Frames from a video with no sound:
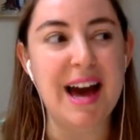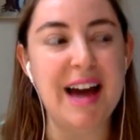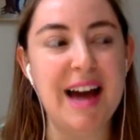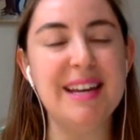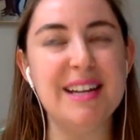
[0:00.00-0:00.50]

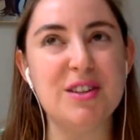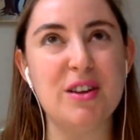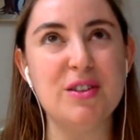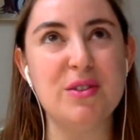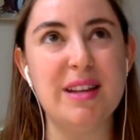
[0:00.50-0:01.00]
I think it's
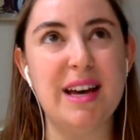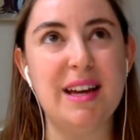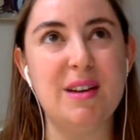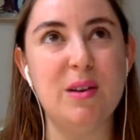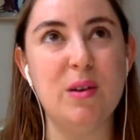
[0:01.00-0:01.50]
also
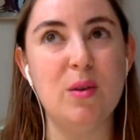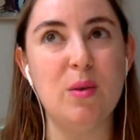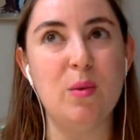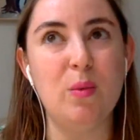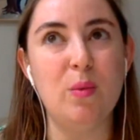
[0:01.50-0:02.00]
that
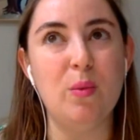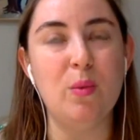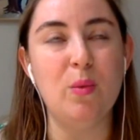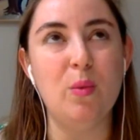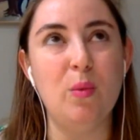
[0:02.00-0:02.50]

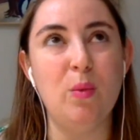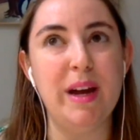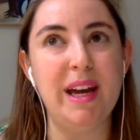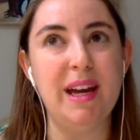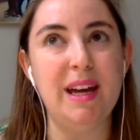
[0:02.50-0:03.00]

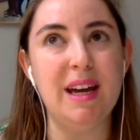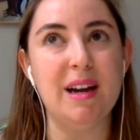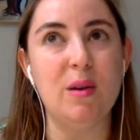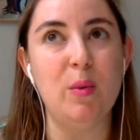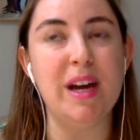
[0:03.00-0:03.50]
we
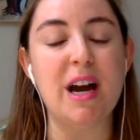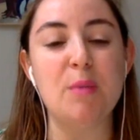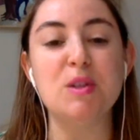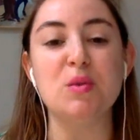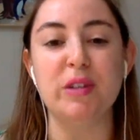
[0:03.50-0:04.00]

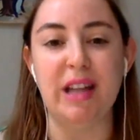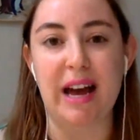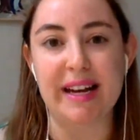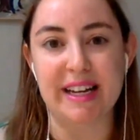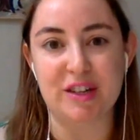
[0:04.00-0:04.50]
come to
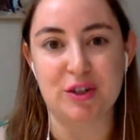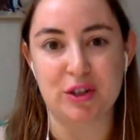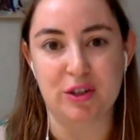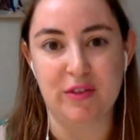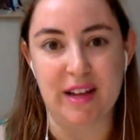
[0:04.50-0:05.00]
rely on
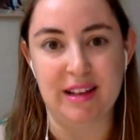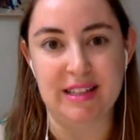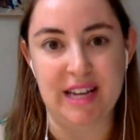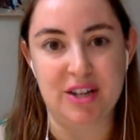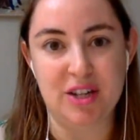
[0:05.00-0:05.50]
external
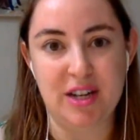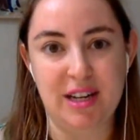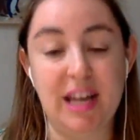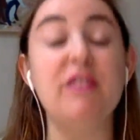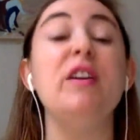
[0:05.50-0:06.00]
validation.
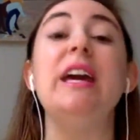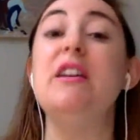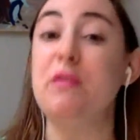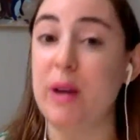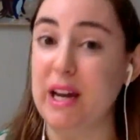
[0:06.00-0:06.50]

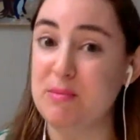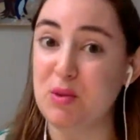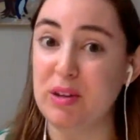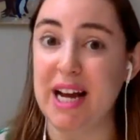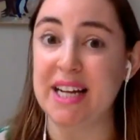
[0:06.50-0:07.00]
If we come to
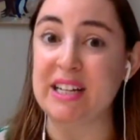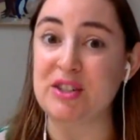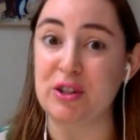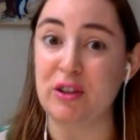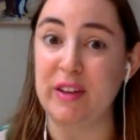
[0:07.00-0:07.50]
rely on
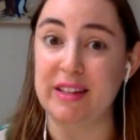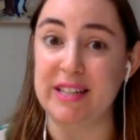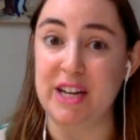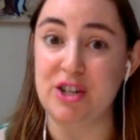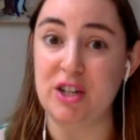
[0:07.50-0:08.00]
external
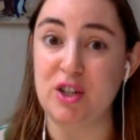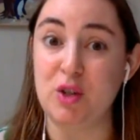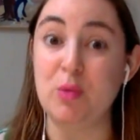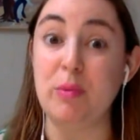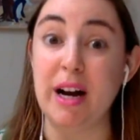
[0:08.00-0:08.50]
validation
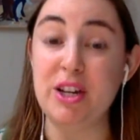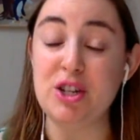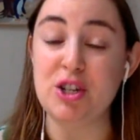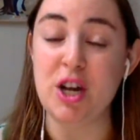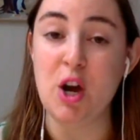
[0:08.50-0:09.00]
too
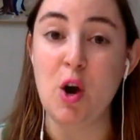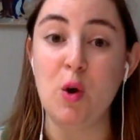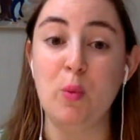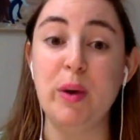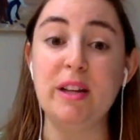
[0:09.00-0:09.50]
much,
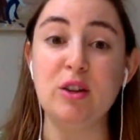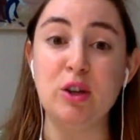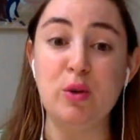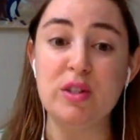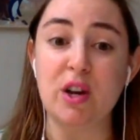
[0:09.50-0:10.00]
we
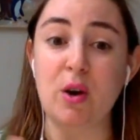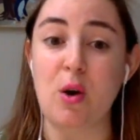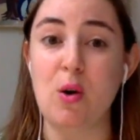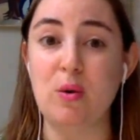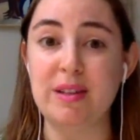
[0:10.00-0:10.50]
lose our
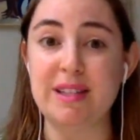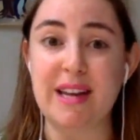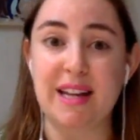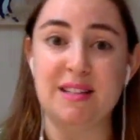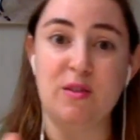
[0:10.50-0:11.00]
own
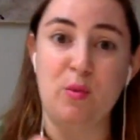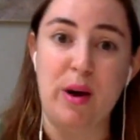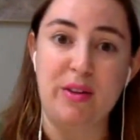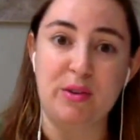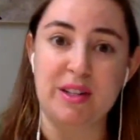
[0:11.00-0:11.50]
sense of
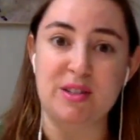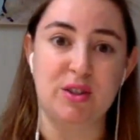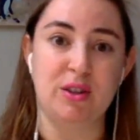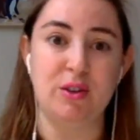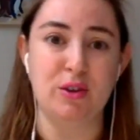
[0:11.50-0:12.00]
whether it's
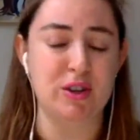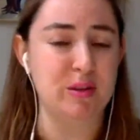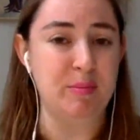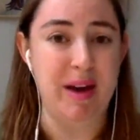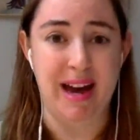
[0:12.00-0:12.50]
good
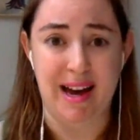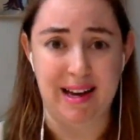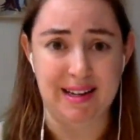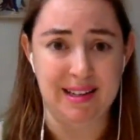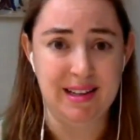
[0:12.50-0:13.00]
or
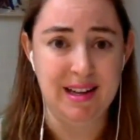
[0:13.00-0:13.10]
bad.